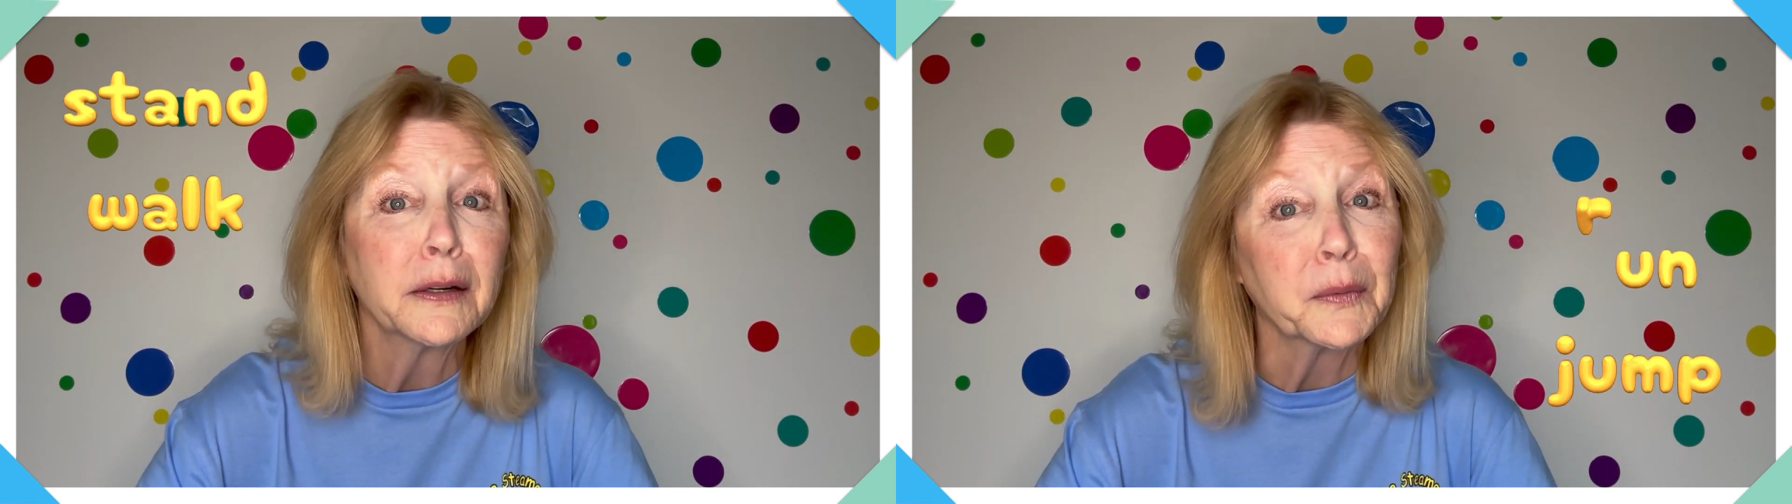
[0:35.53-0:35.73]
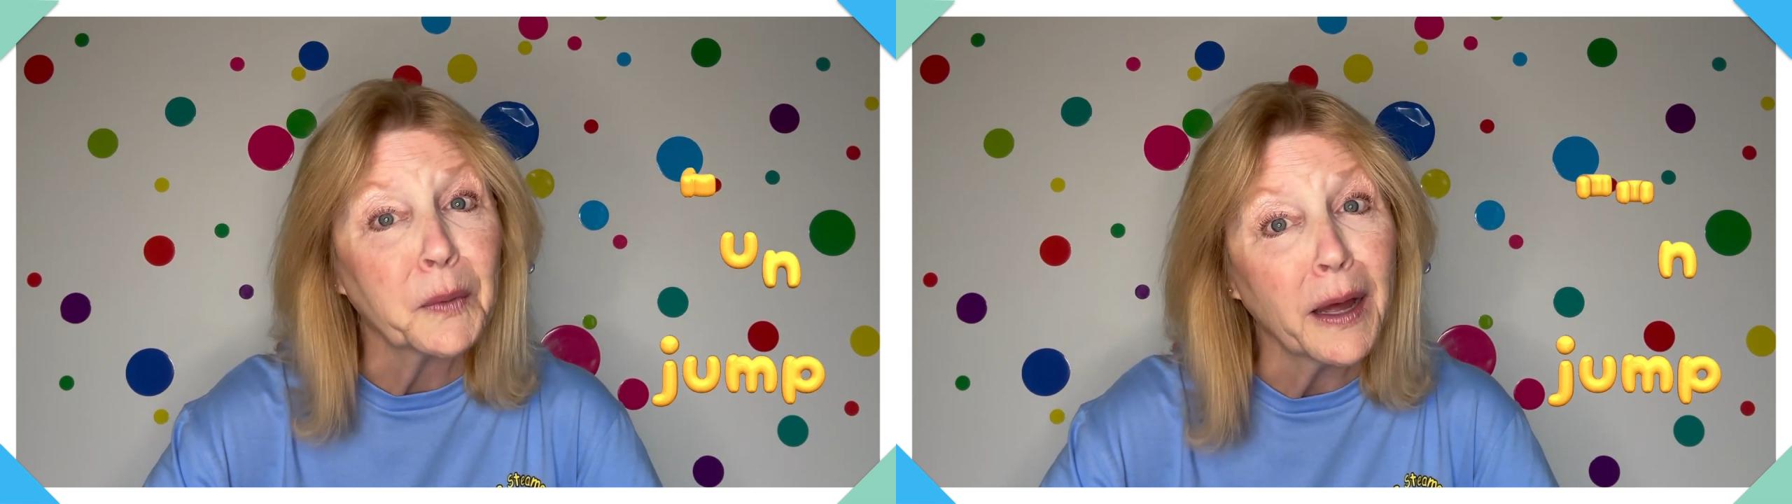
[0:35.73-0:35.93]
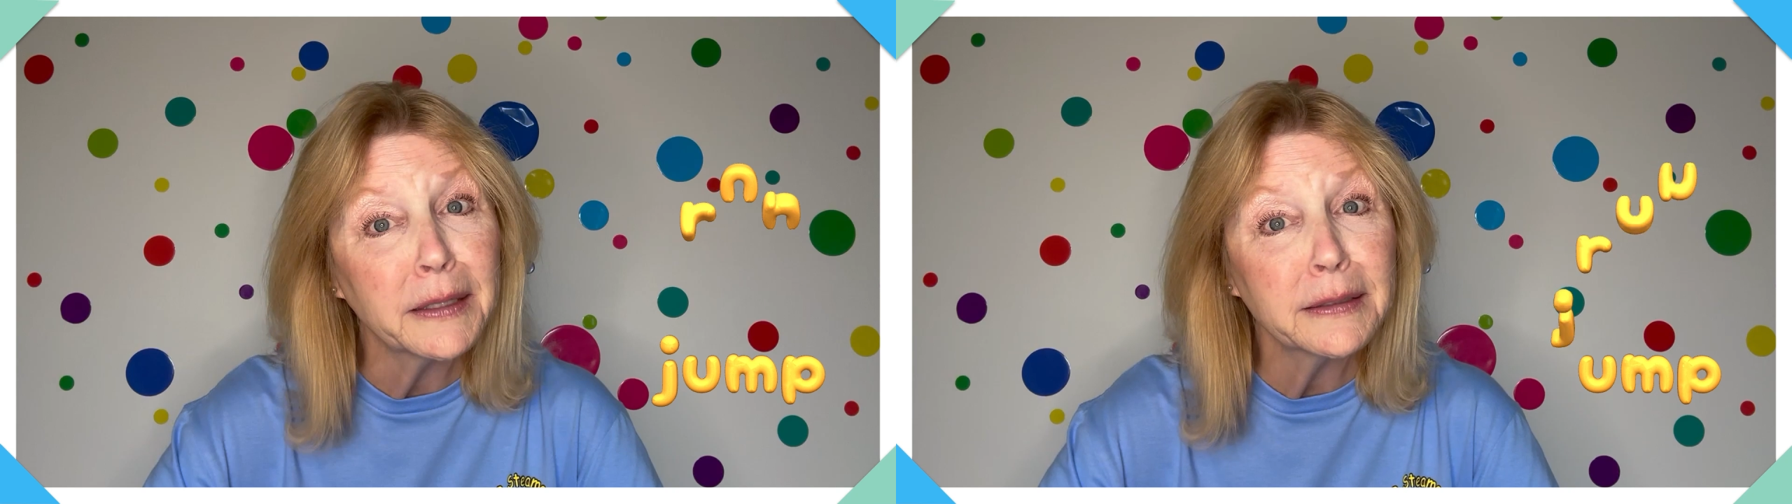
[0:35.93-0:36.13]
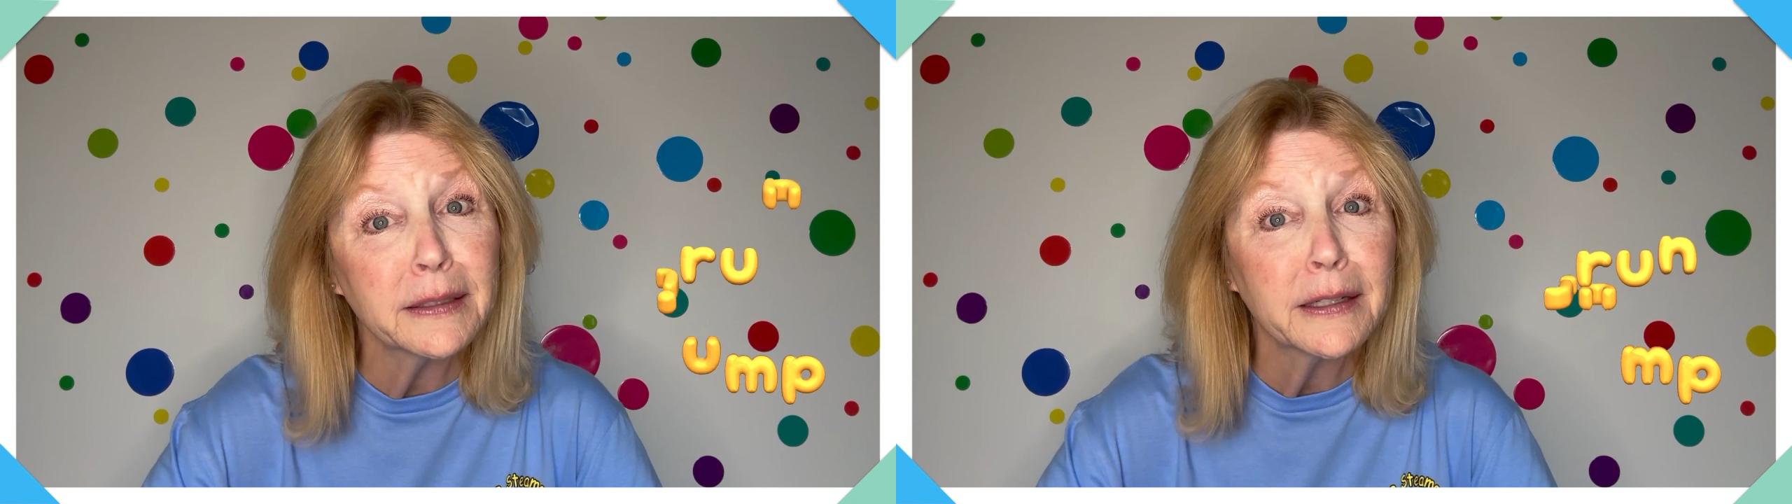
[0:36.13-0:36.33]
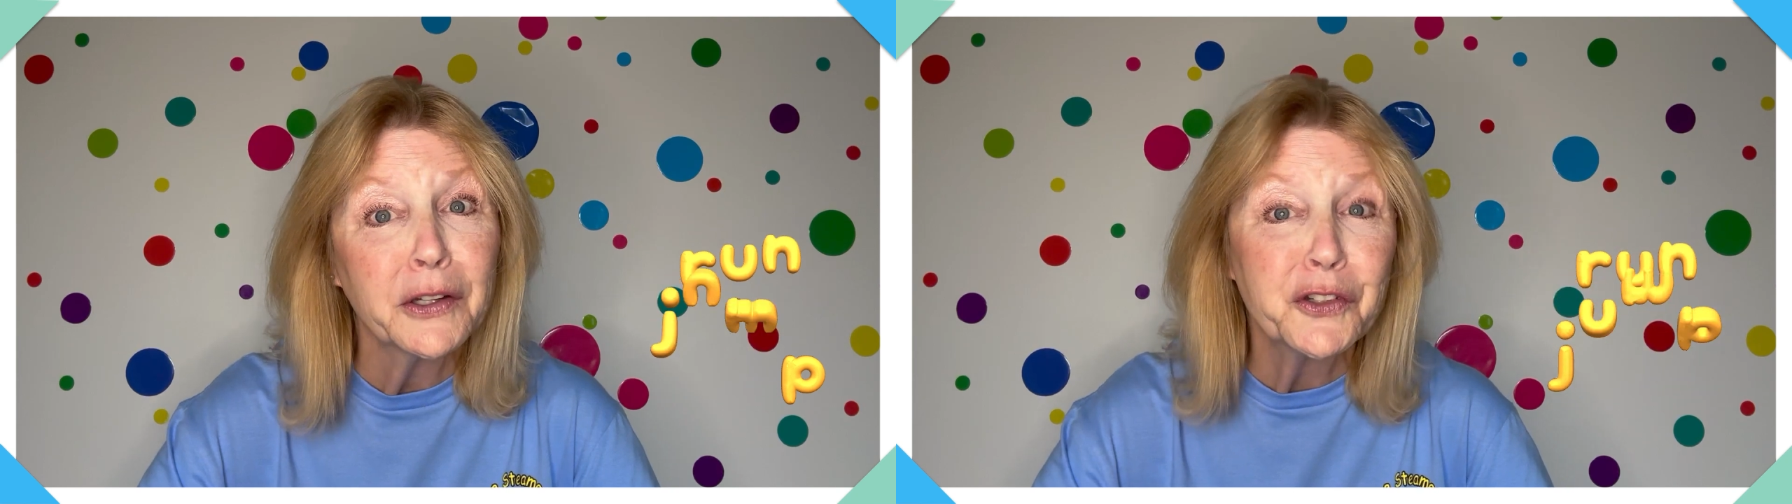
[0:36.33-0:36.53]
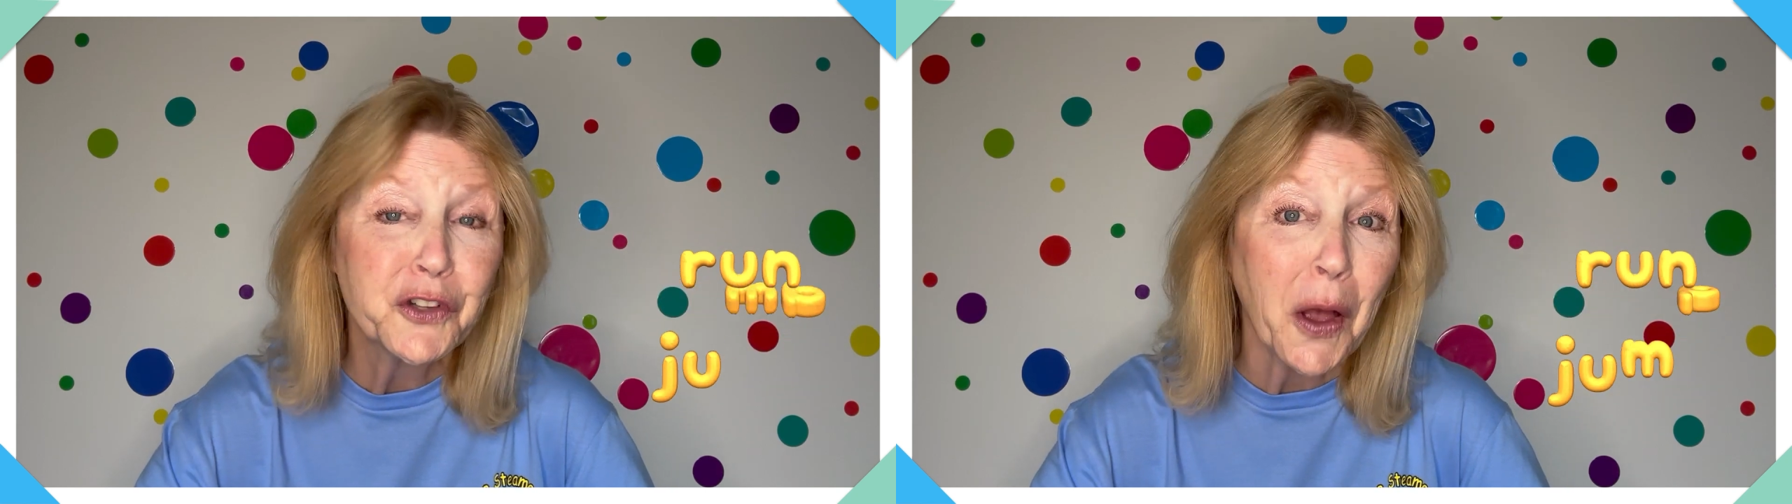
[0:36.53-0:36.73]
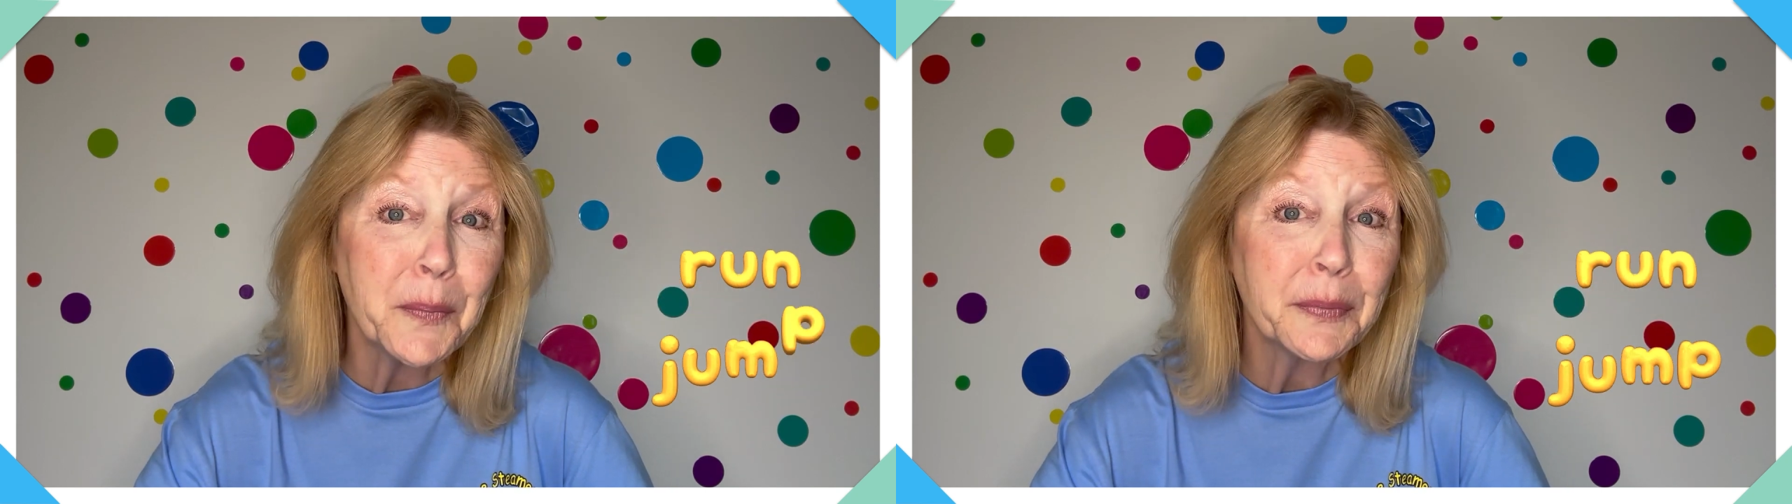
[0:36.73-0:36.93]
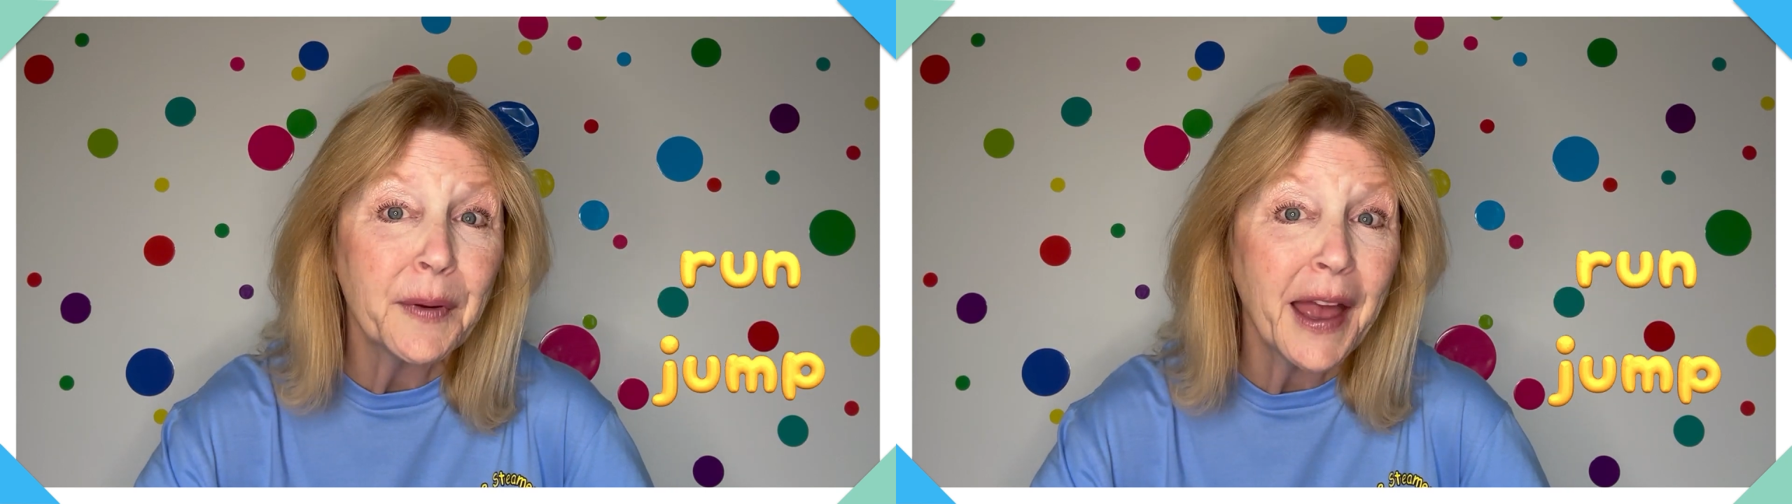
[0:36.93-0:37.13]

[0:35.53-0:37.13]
run, jump,